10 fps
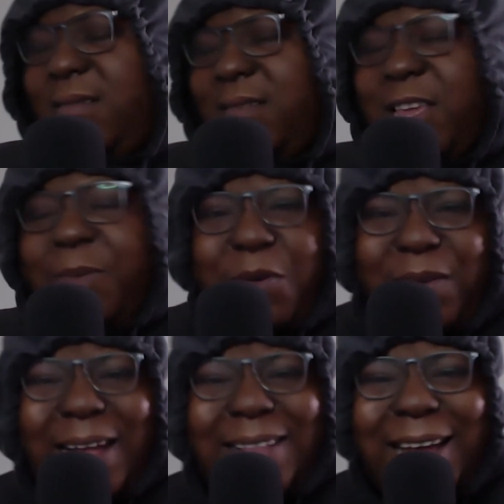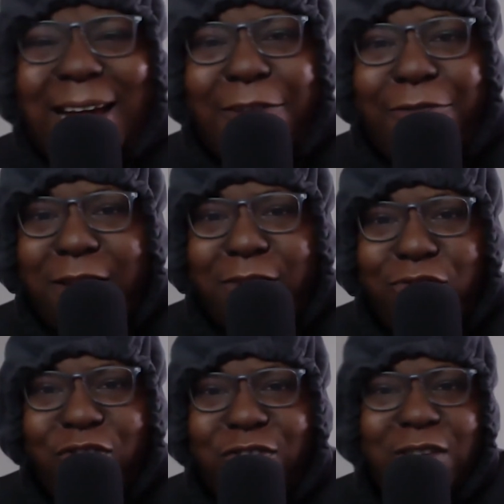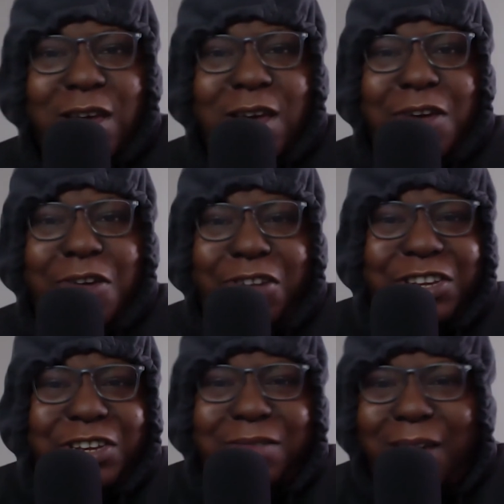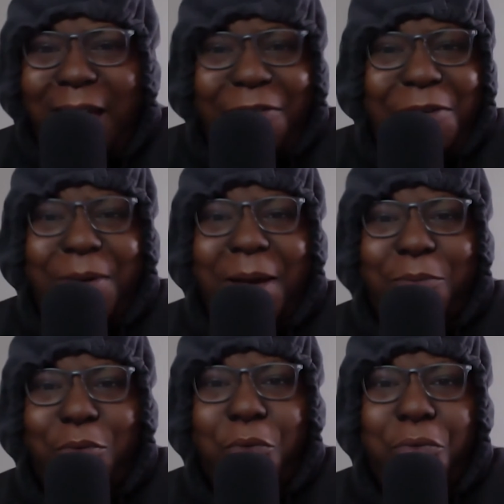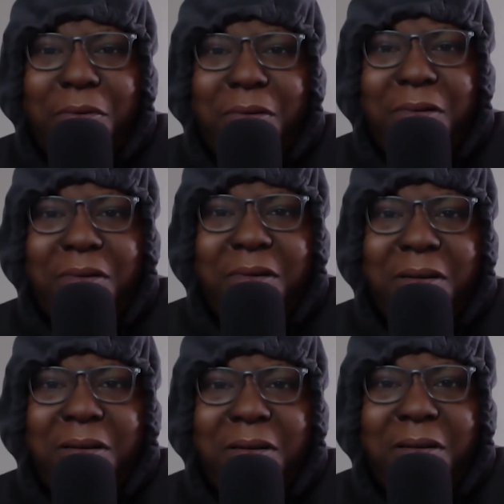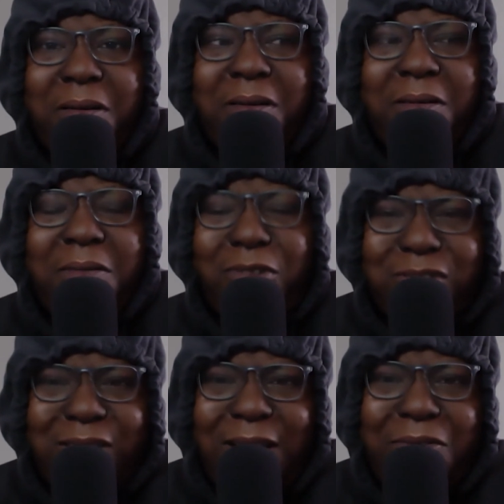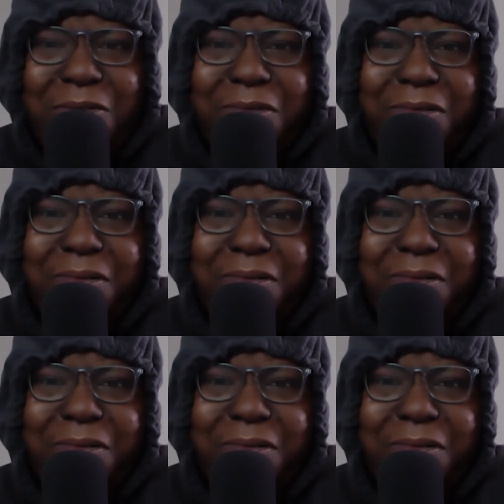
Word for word: You're moving like diarrhea. You're just everywhere, bro. What's going on?